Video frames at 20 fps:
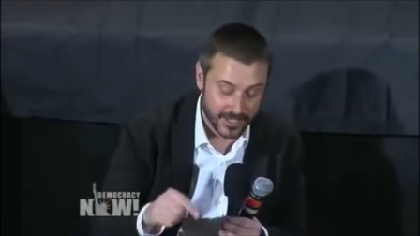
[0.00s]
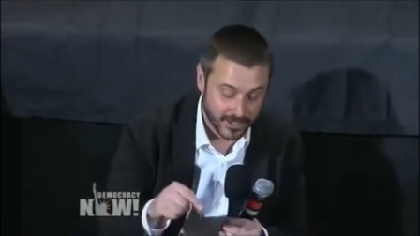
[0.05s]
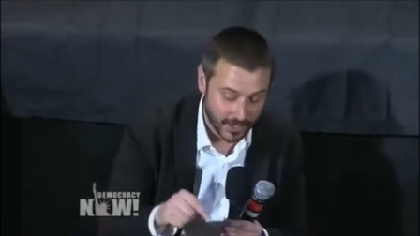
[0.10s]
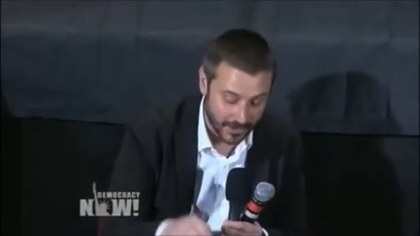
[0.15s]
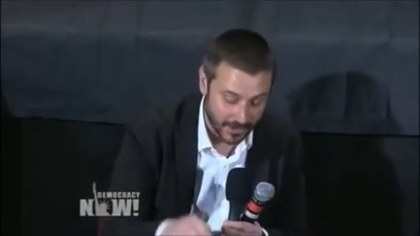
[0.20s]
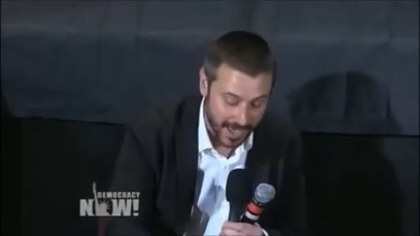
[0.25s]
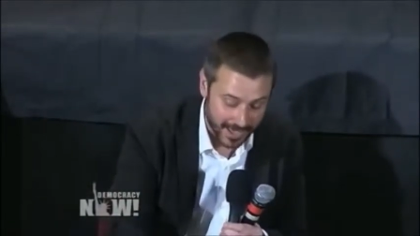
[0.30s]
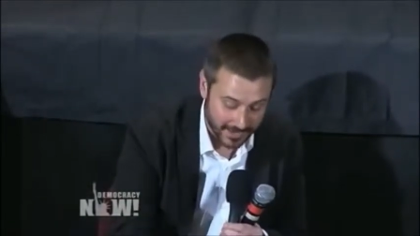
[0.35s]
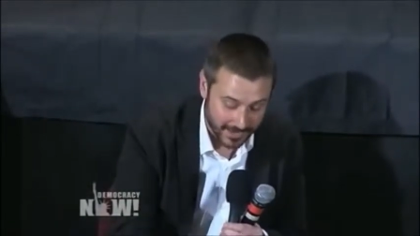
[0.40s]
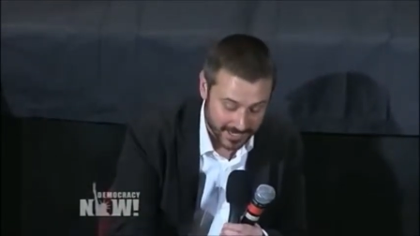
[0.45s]

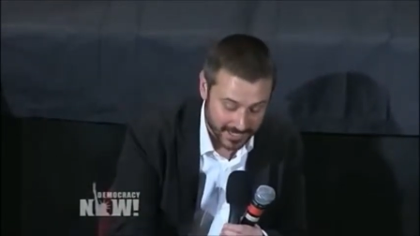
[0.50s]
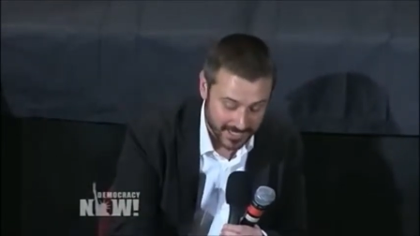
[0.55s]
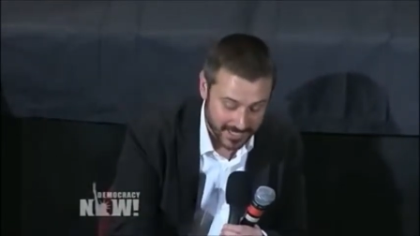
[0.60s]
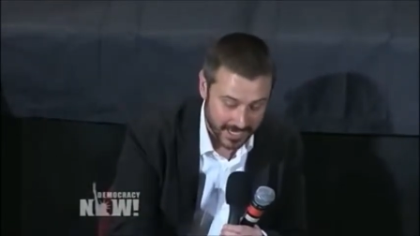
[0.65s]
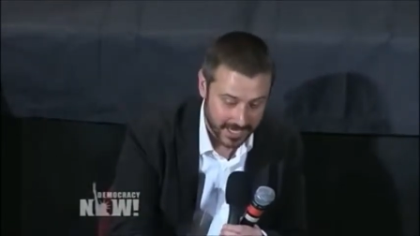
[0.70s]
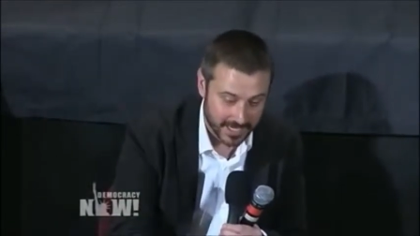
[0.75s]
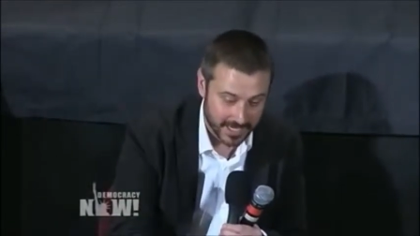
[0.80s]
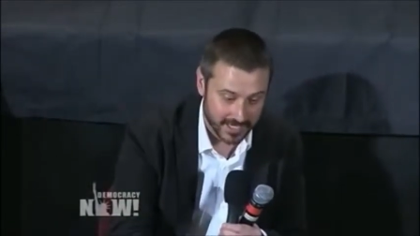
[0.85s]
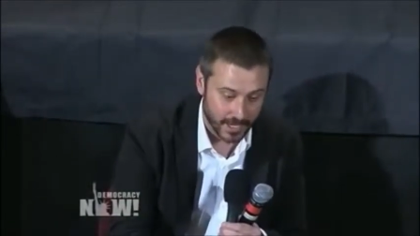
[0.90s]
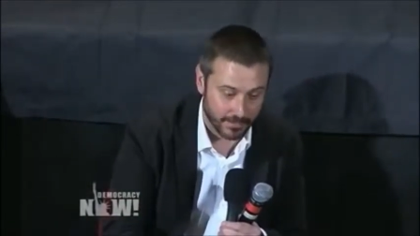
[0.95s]
so that this
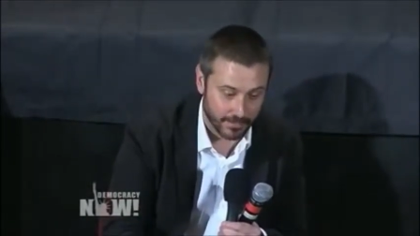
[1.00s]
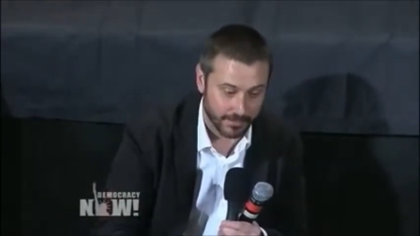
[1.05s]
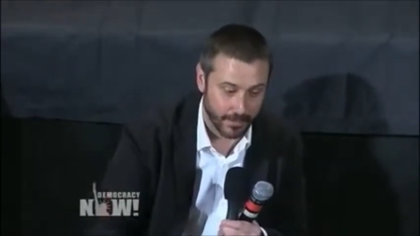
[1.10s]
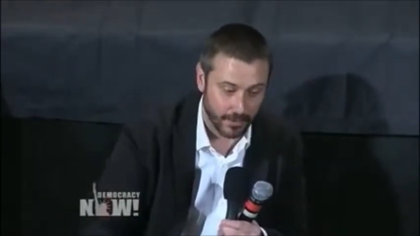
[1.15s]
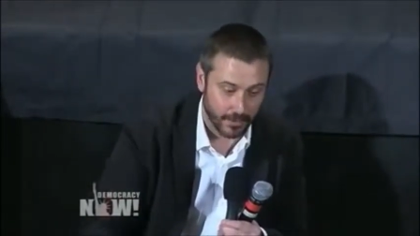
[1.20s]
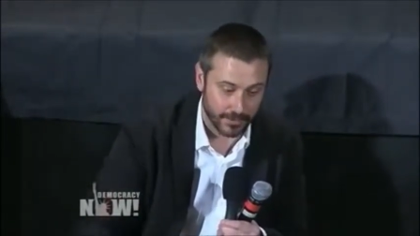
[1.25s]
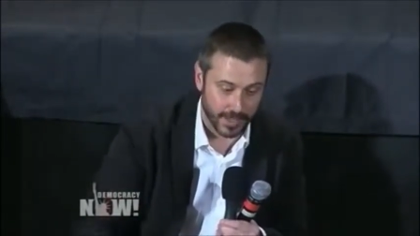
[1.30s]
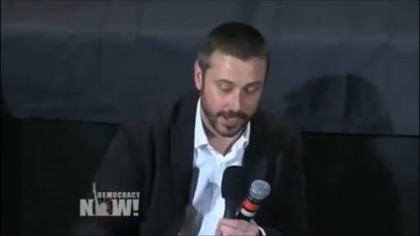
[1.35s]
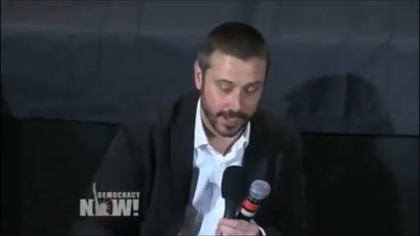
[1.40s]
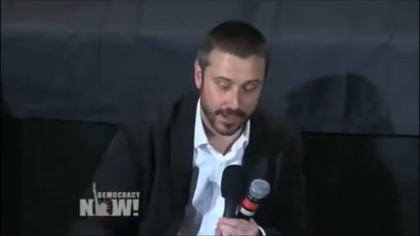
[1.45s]
scene is
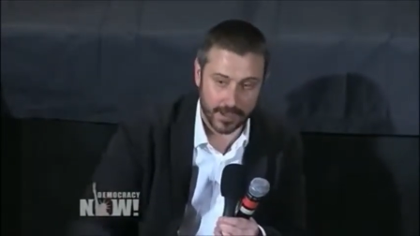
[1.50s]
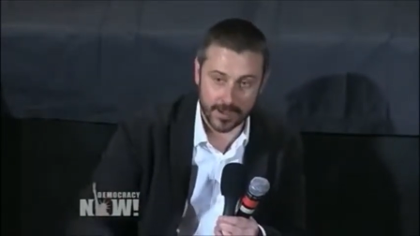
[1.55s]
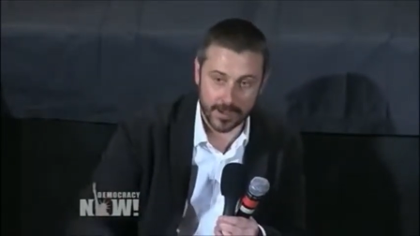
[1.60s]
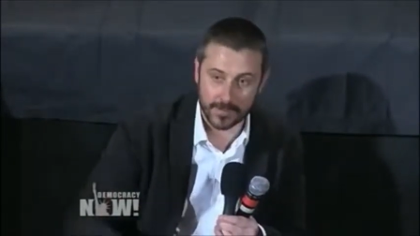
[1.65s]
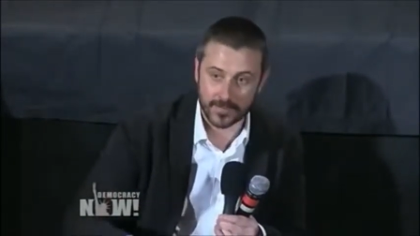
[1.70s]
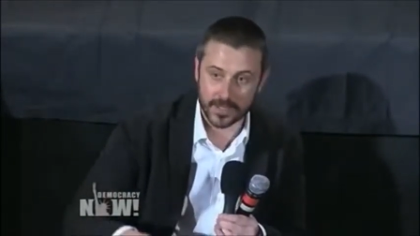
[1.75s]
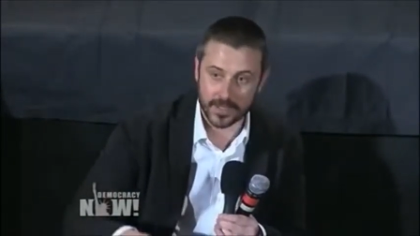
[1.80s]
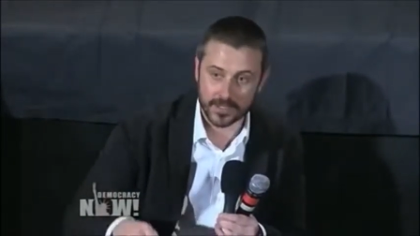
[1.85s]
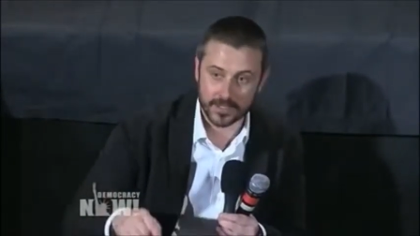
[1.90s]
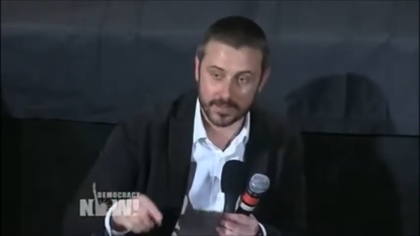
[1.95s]
unfolding
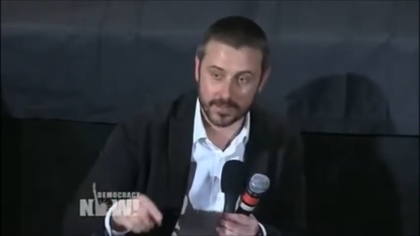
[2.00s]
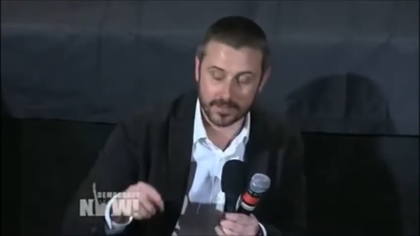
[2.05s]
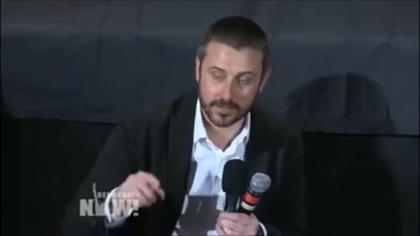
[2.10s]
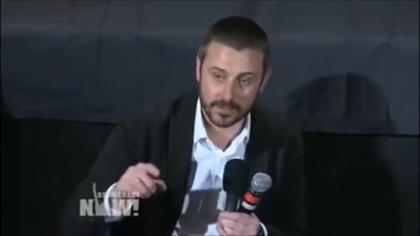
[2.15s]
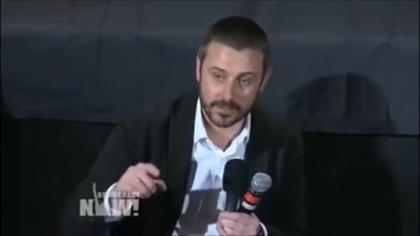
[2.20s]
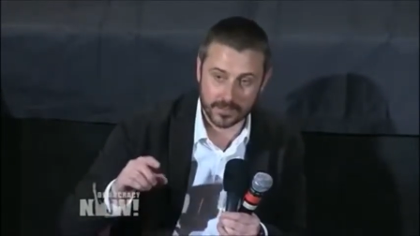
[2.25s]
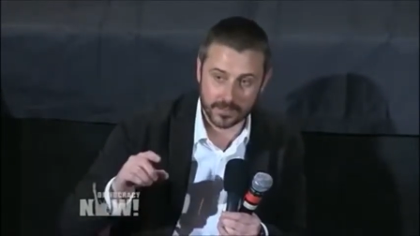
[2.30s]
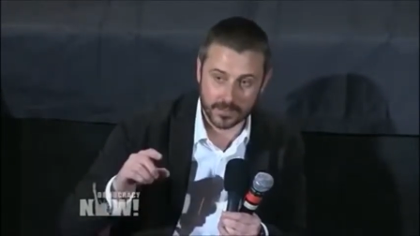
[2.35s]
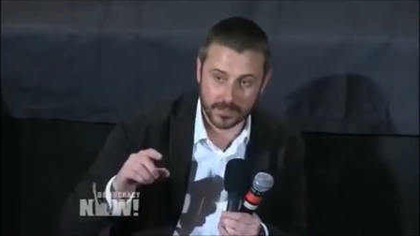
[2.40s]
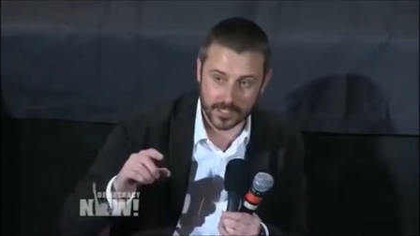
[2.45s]

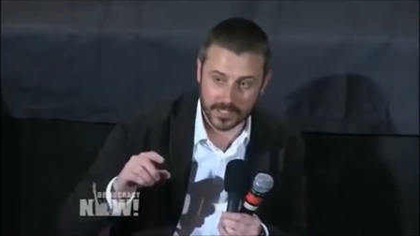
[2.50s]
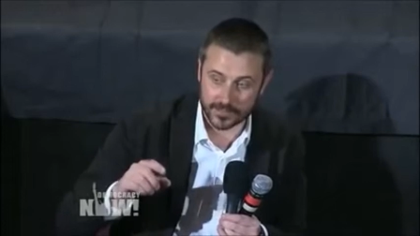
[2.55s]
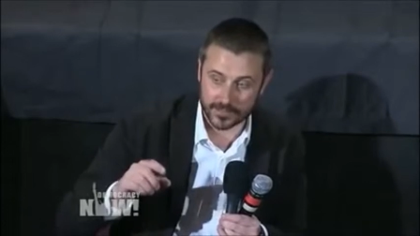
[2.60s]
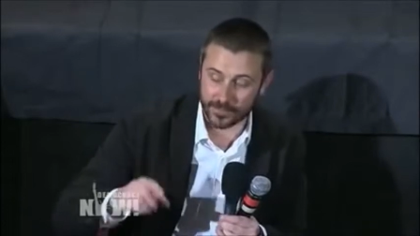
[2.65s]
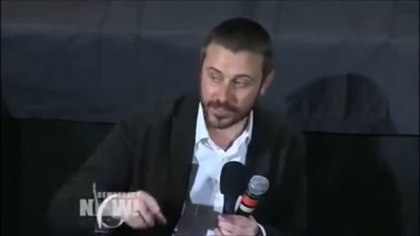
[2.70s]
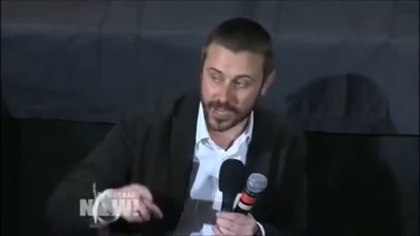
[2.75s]
this